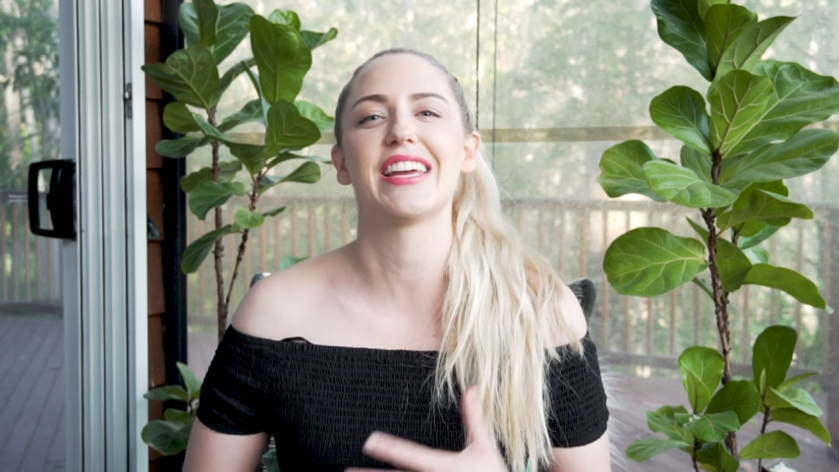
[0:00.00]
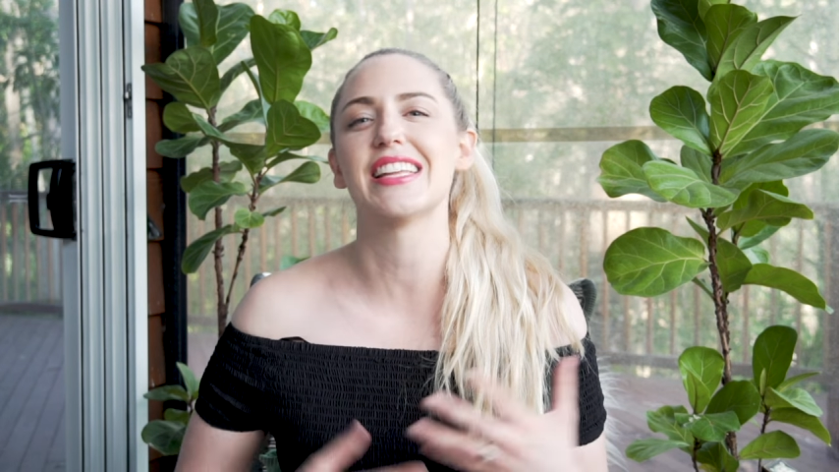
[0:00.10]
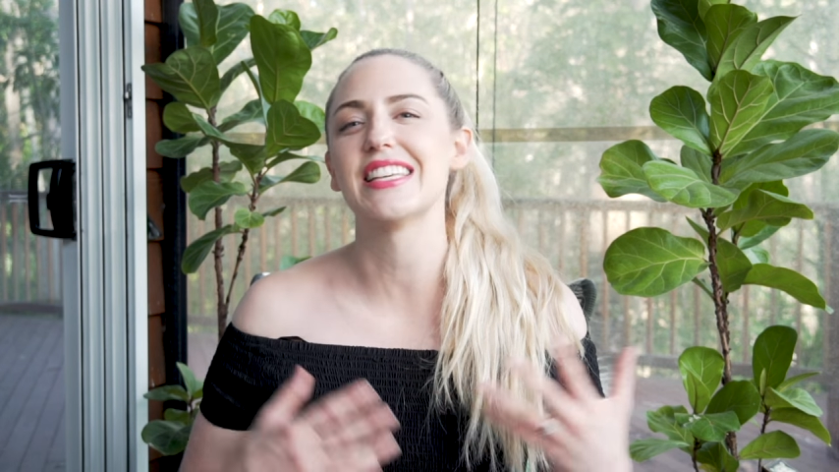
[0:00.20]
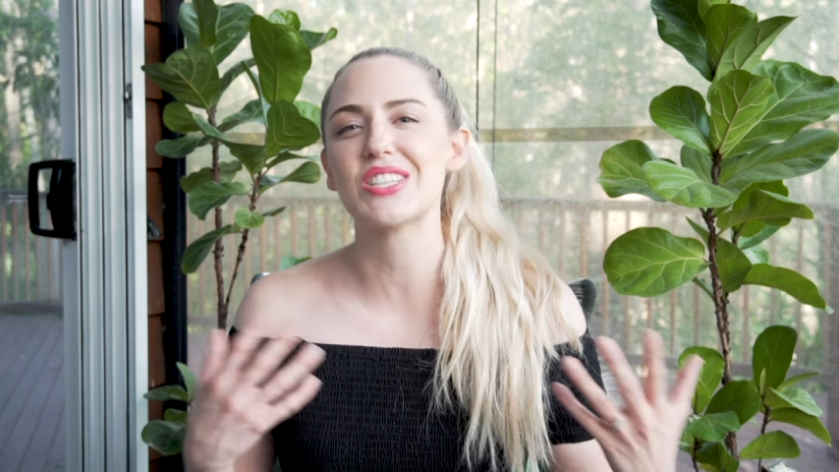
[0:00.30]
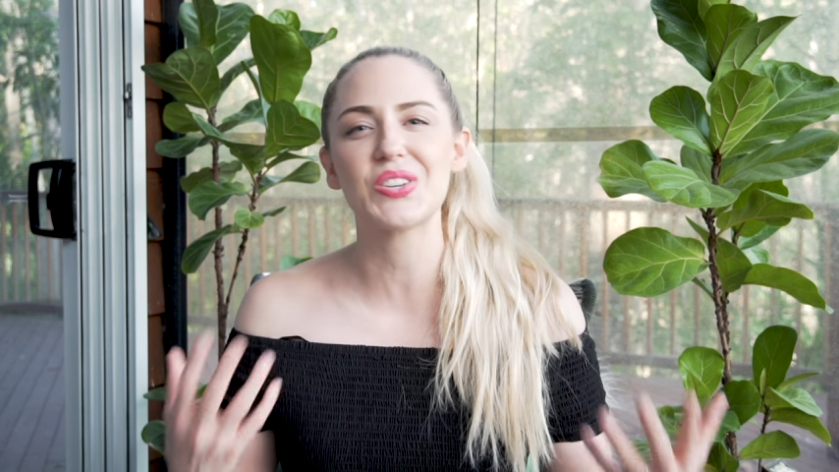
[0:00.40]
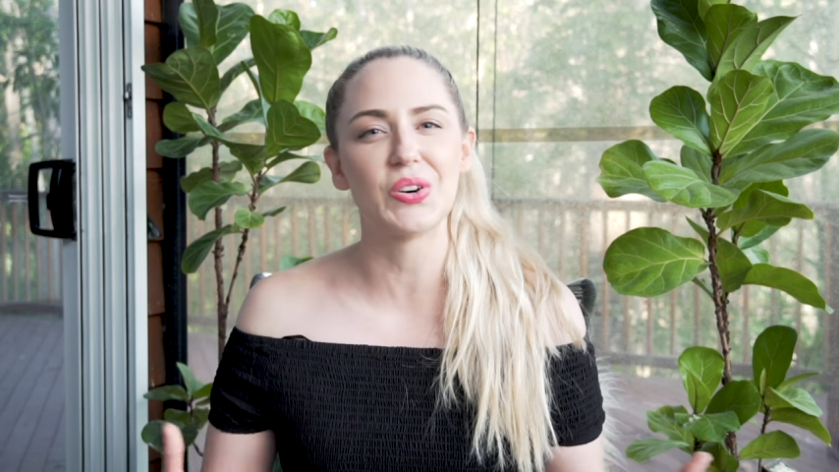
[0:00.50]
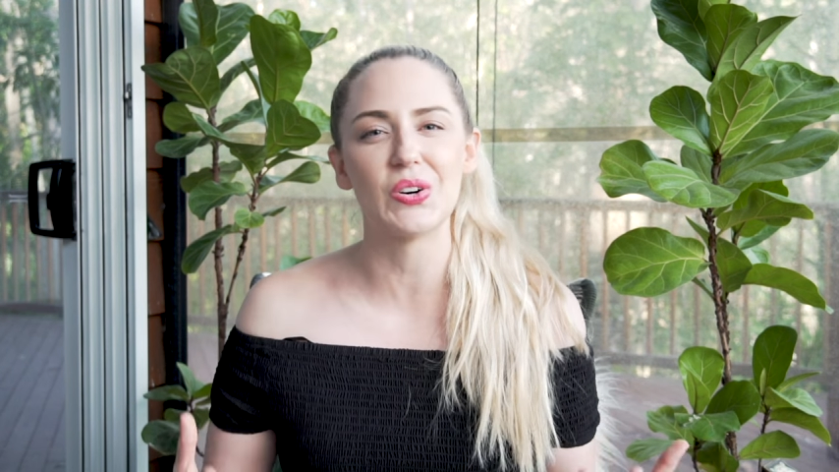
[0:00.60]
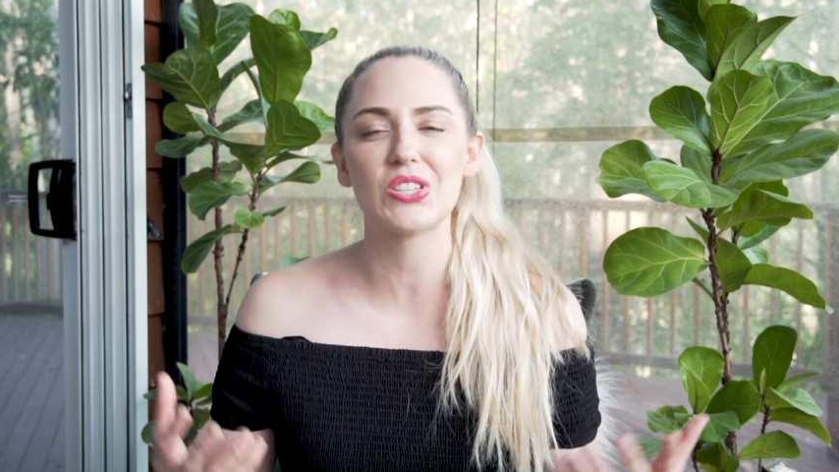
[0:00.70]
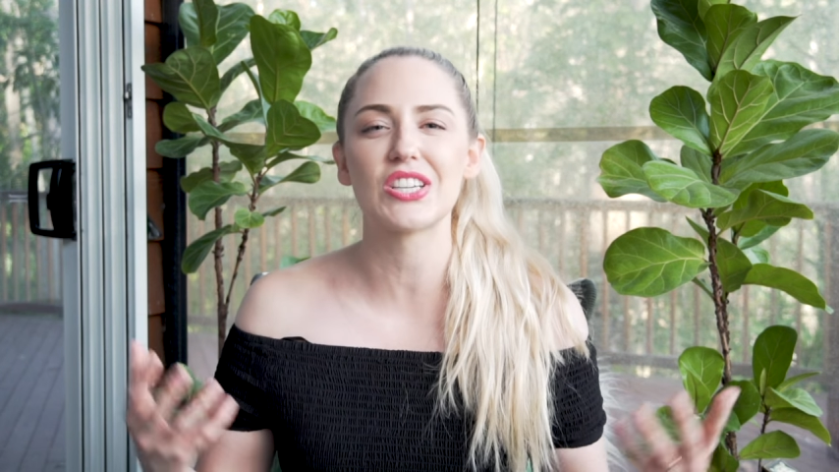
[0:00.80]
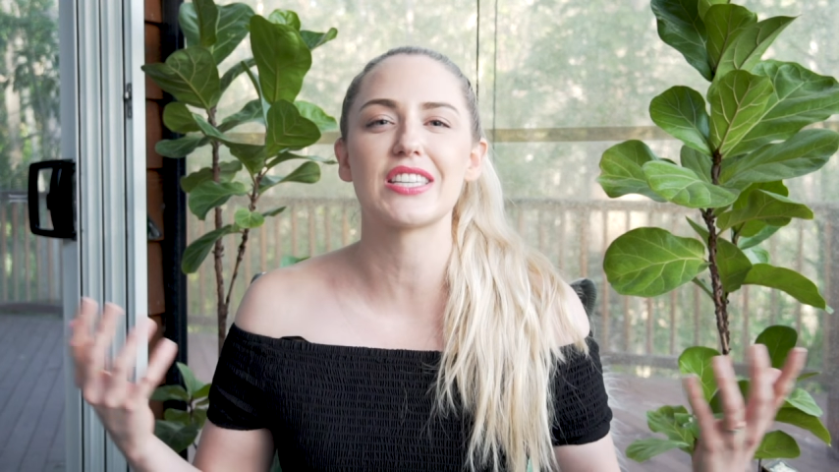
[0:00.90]
and get these
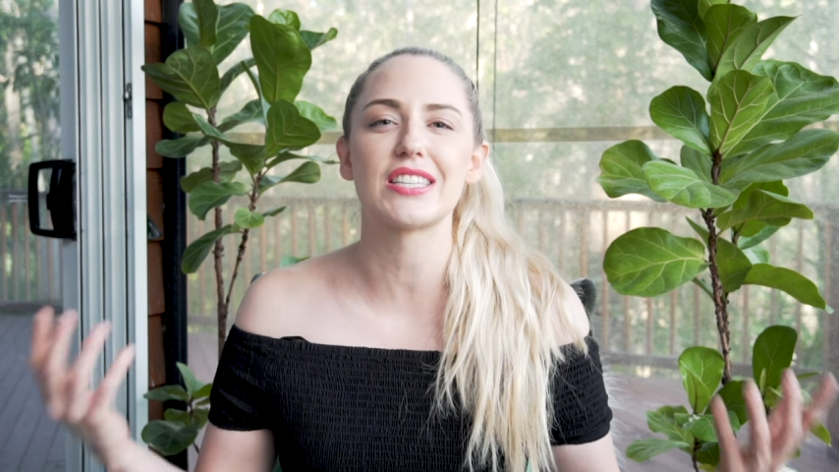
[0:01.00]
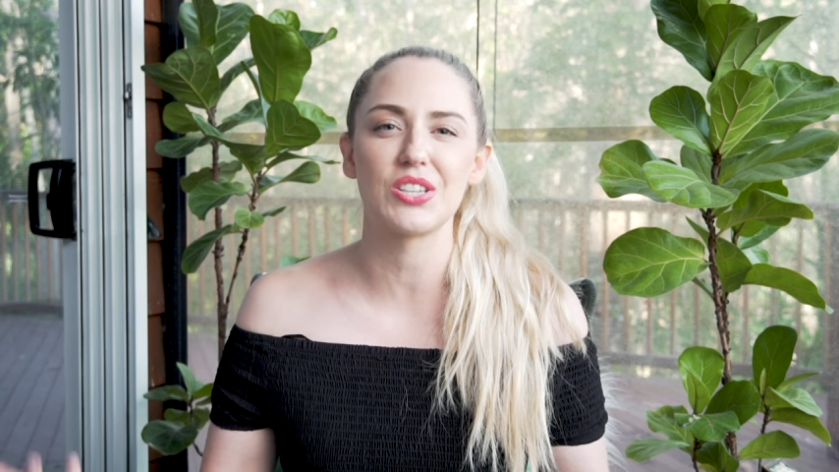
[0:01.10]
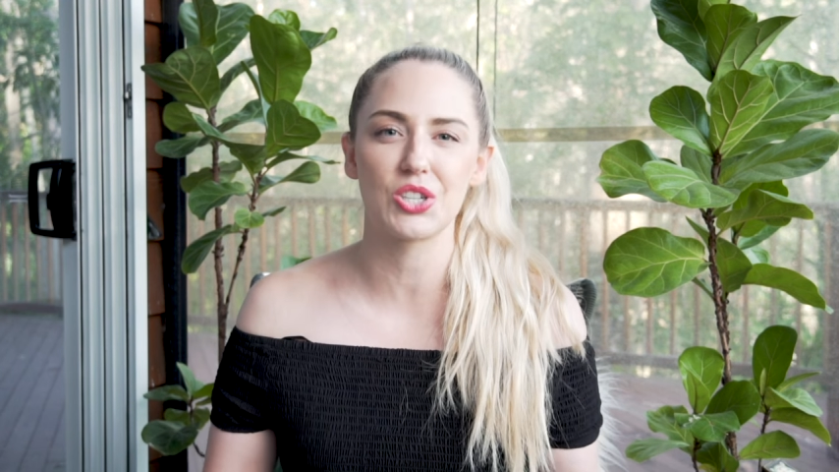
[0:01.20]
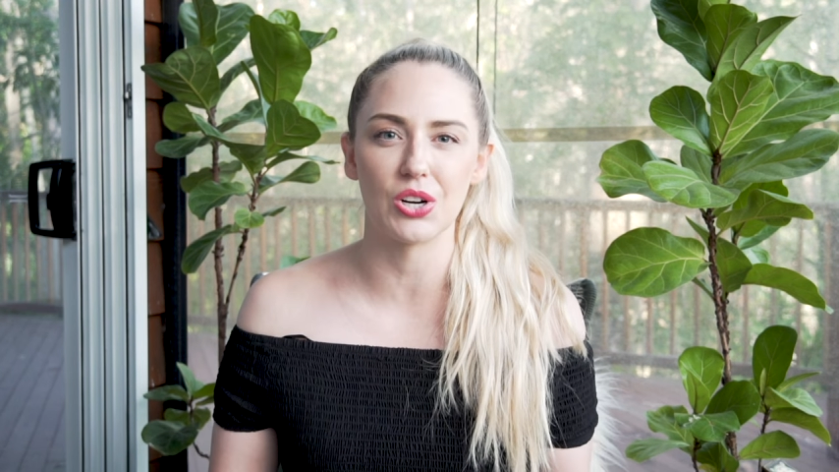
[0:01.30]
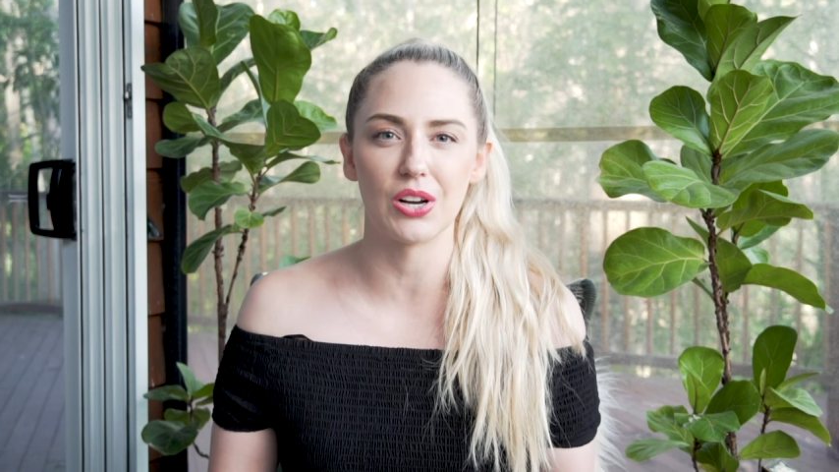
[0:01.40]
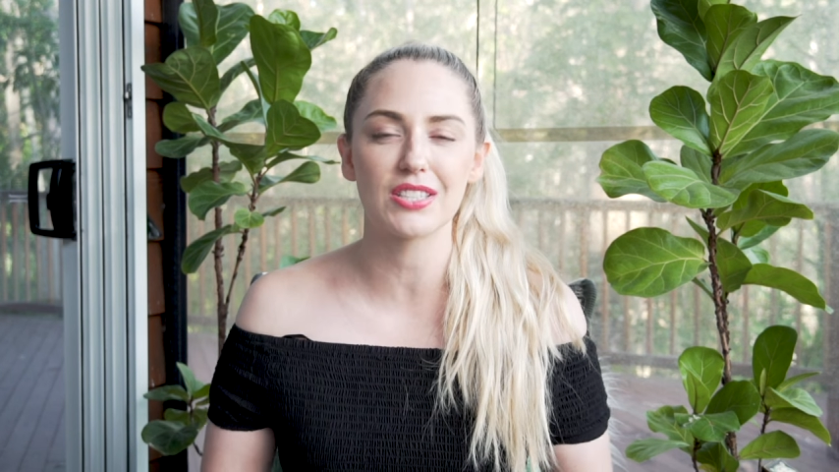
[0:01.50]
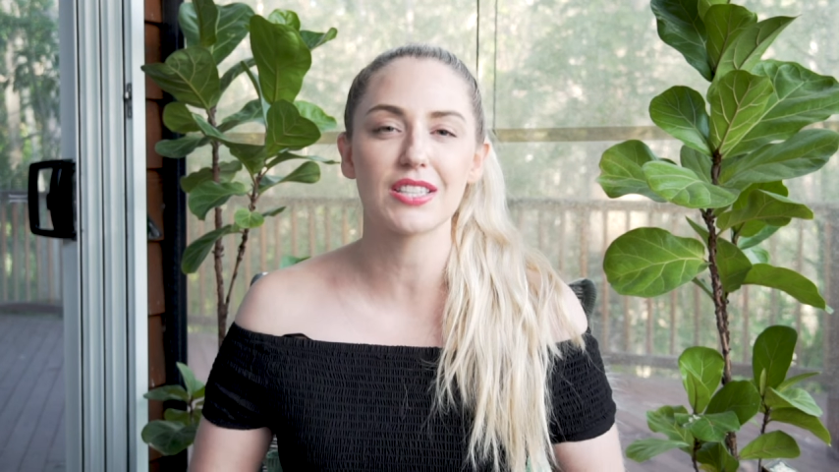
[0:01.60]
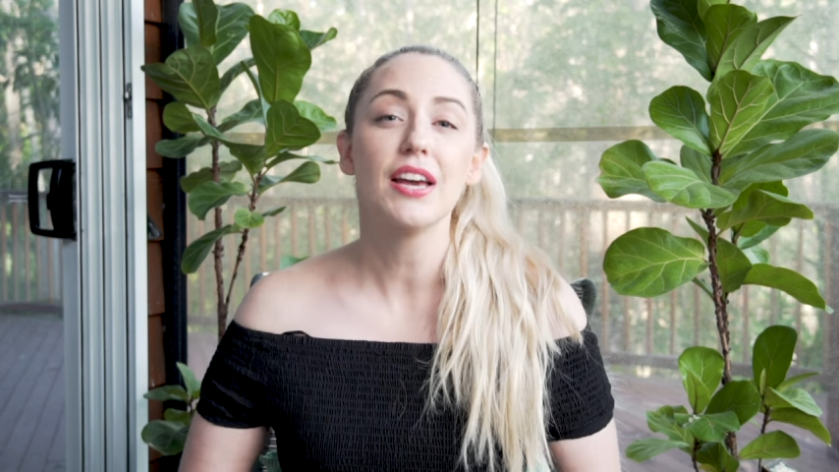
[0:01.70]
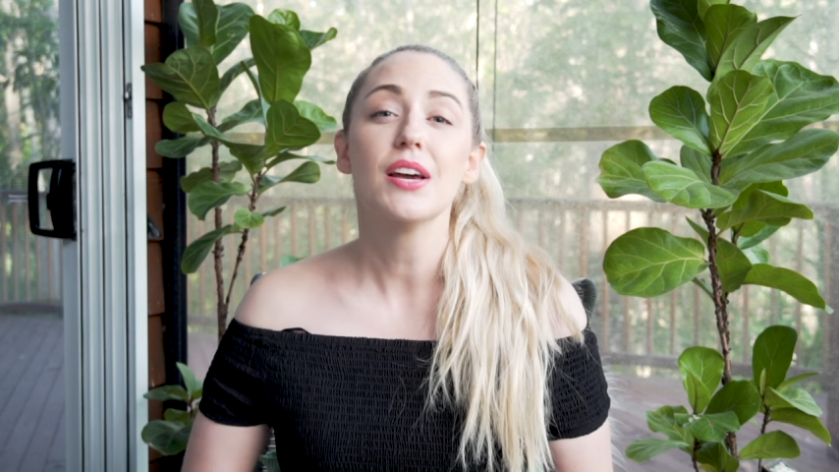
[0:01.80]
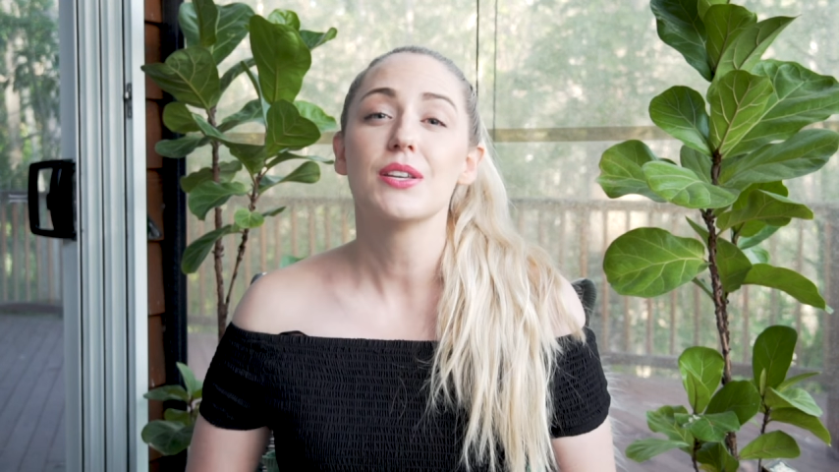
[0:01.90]
gorgeous shots.